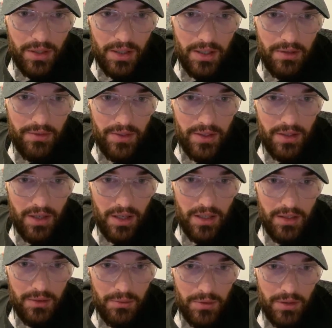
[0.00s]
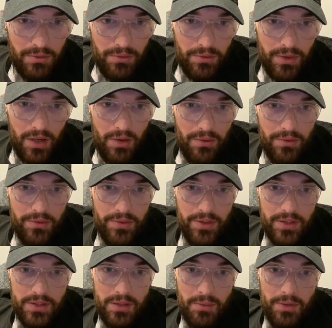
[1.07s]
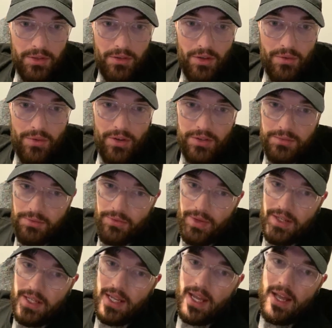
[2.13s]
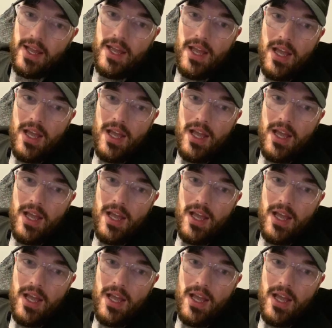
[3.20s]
I live in Ireland. We'll love to fly this summer, coronavirus permitting. Yeah.